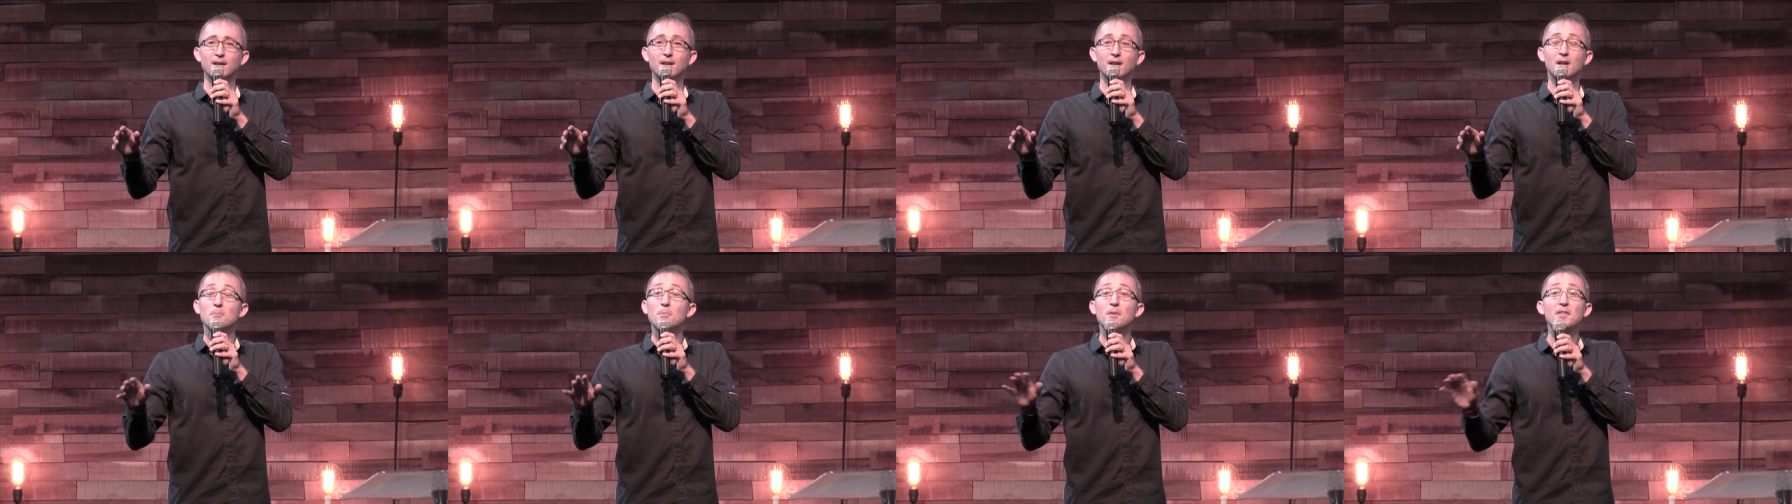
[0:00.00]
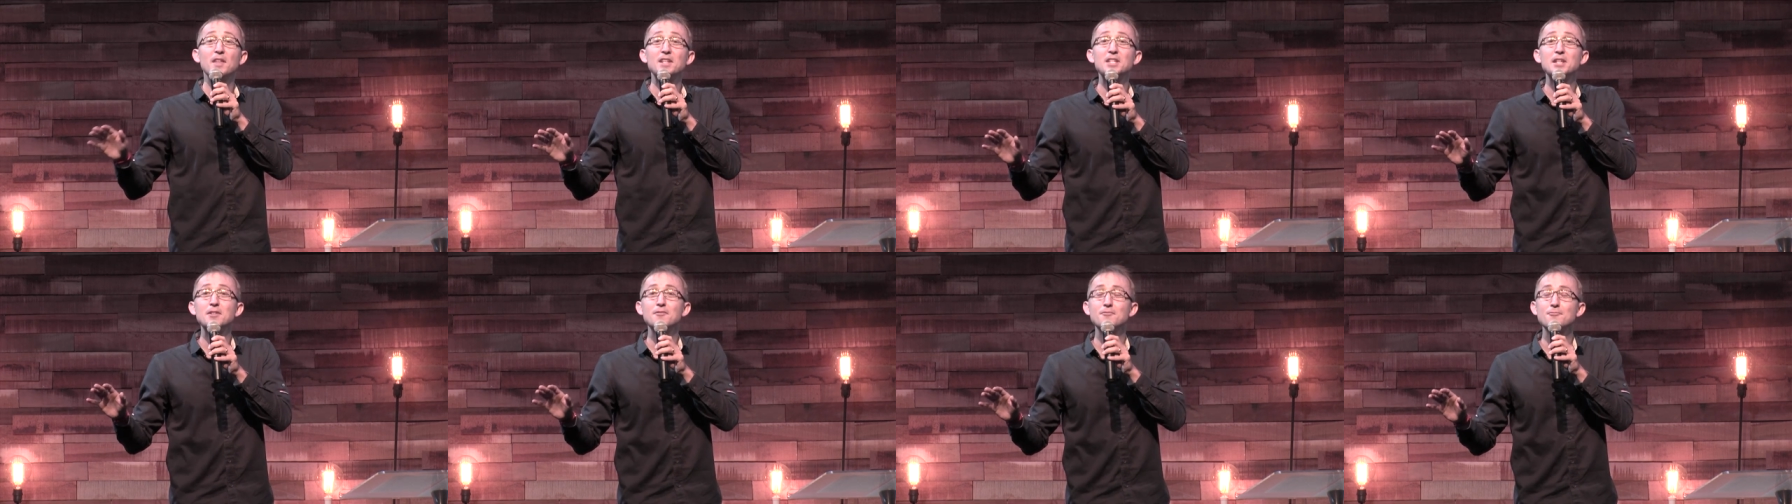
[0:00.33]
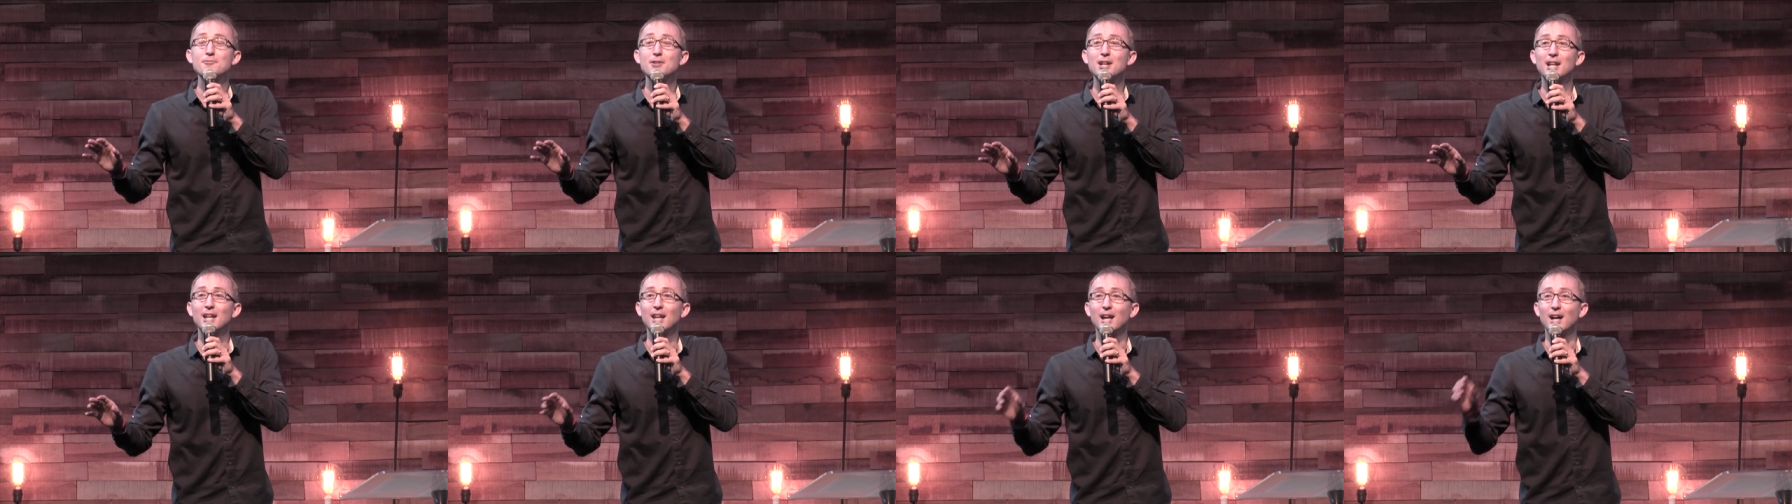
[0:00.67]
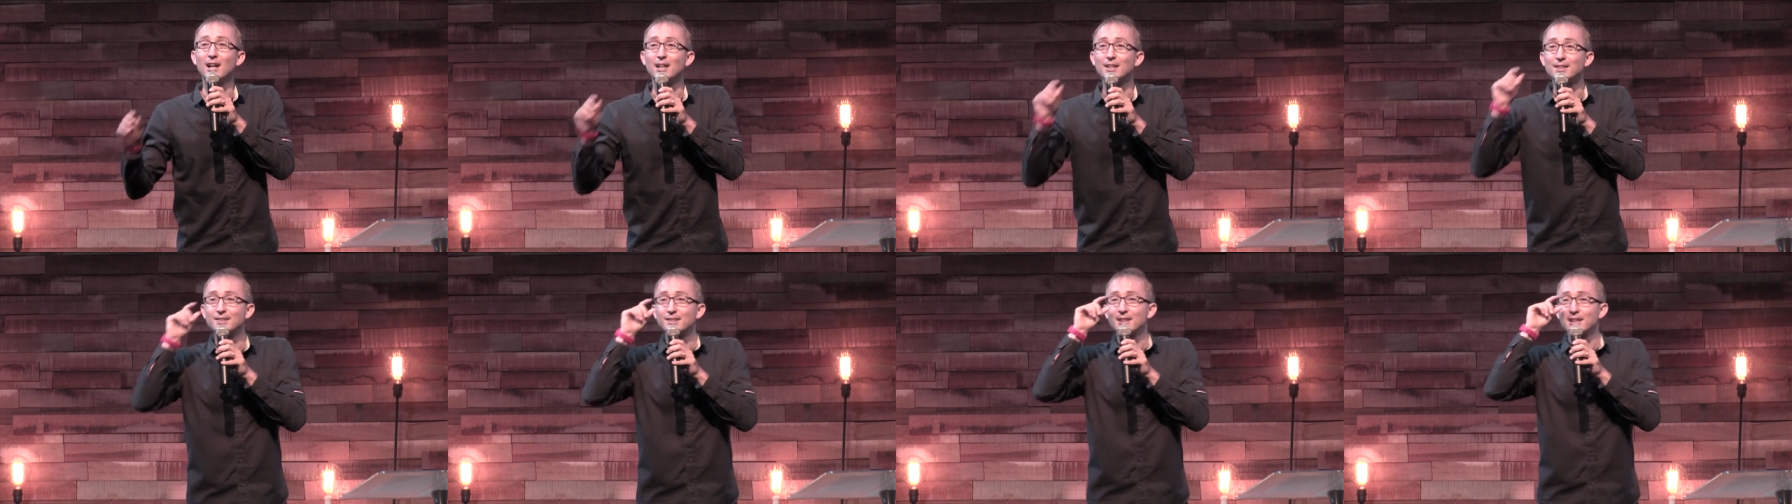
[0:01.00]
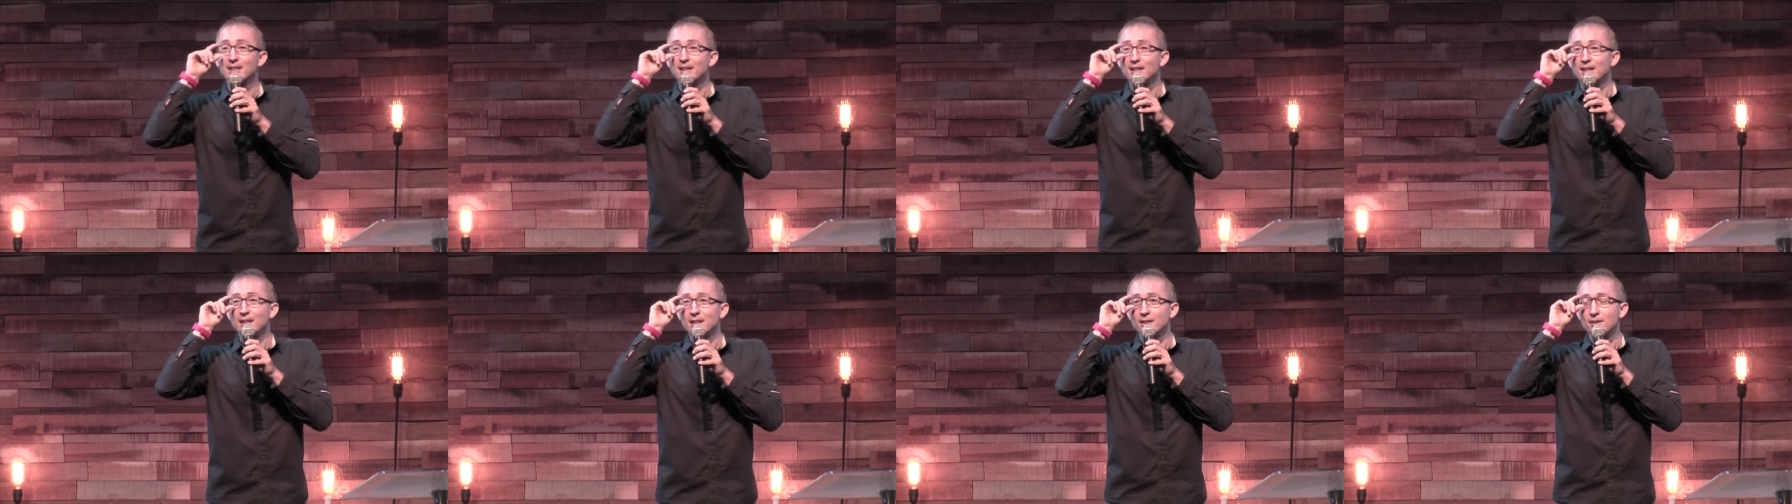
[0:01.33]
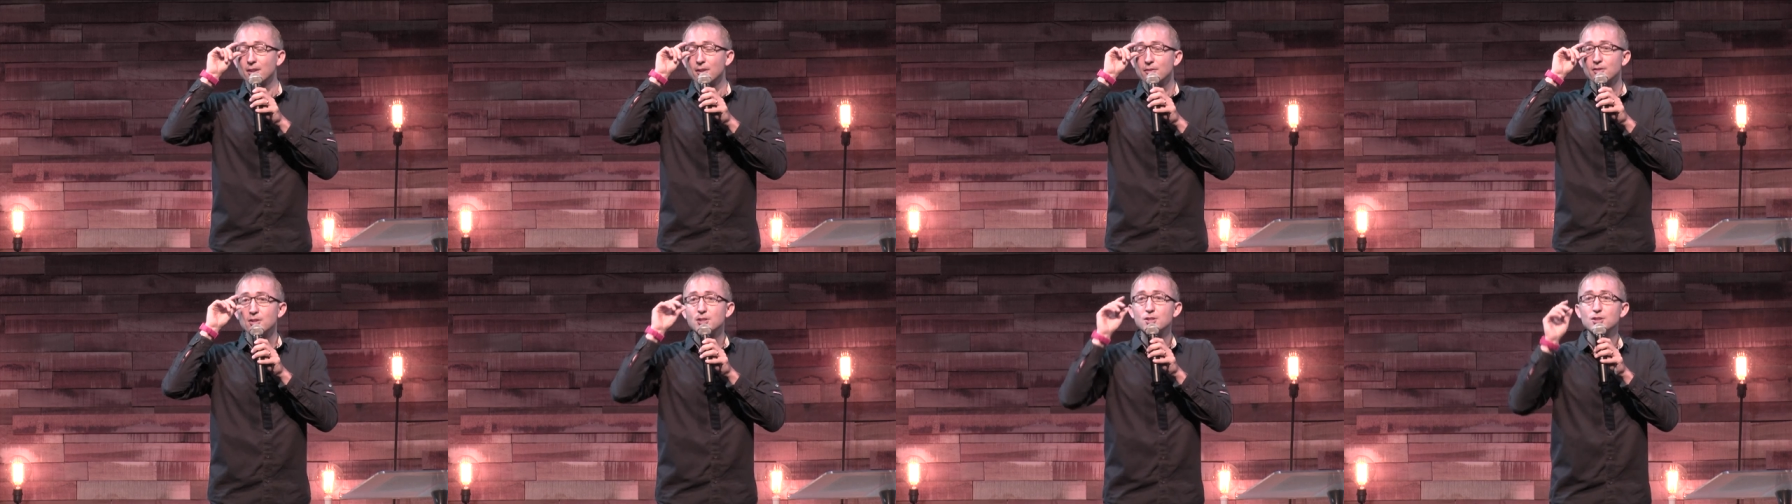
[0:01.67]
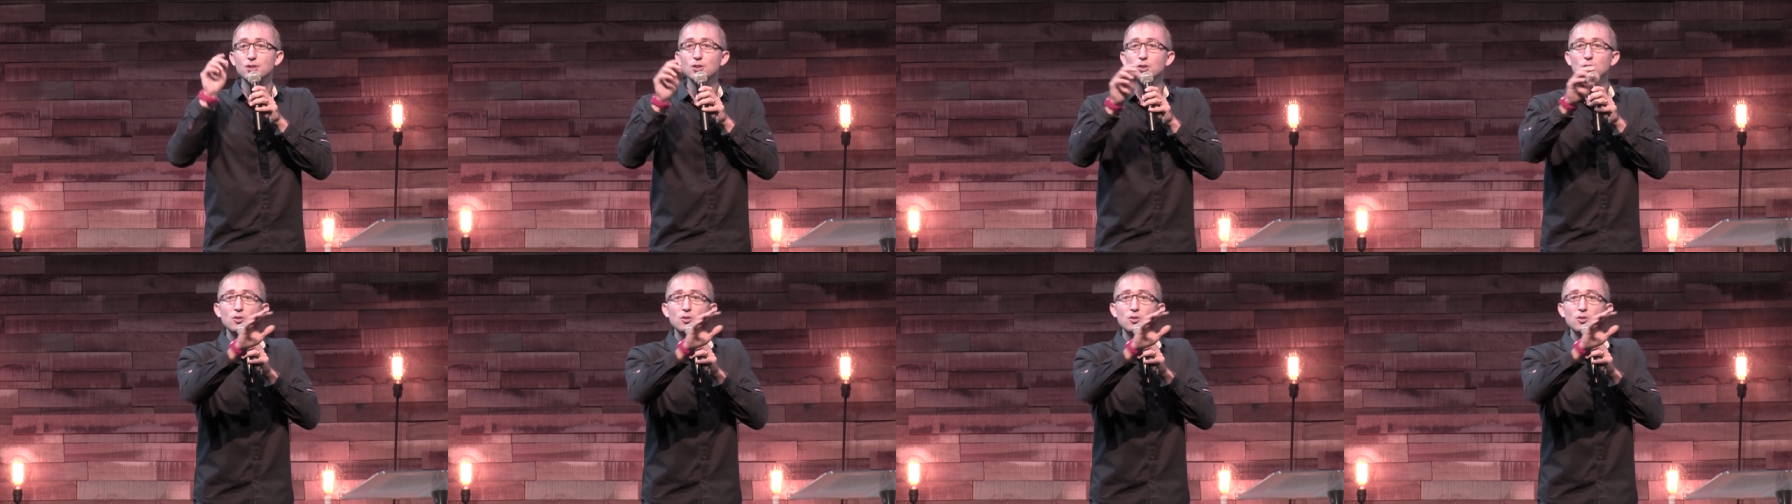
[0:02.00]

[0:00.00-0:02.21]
But they didn't realize that the two,